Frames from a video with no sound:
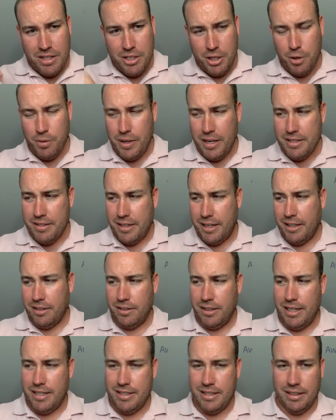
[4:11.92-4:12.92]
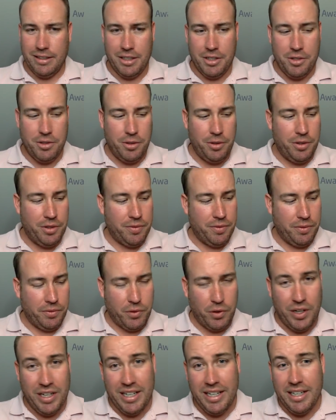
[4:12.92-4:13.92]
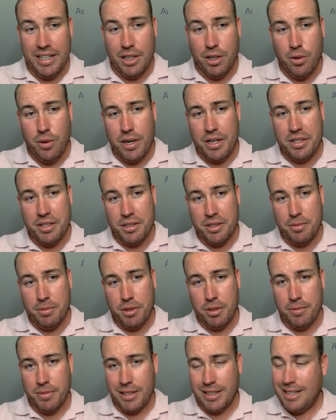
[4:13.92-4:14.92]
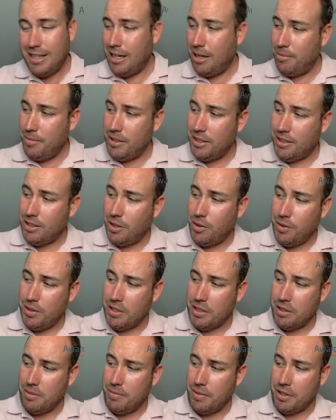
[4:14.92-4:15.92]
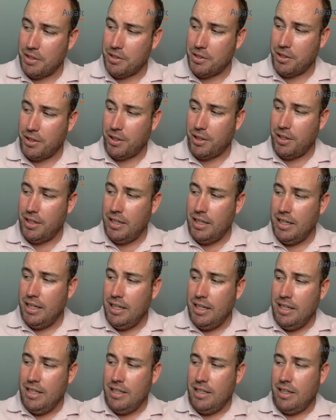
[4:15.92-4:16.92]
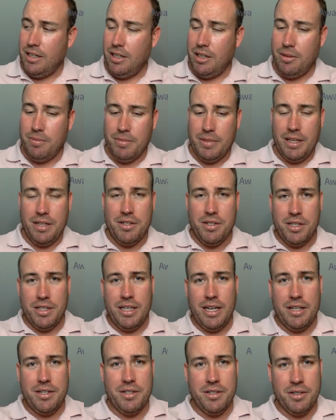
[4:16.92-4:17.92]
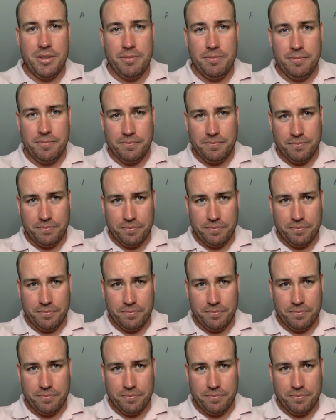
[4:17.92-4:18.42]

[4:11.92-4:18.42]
U.S. airlines that let you do this for free. Any questions, put them in the comments. Tony's going to make sure that she catches them.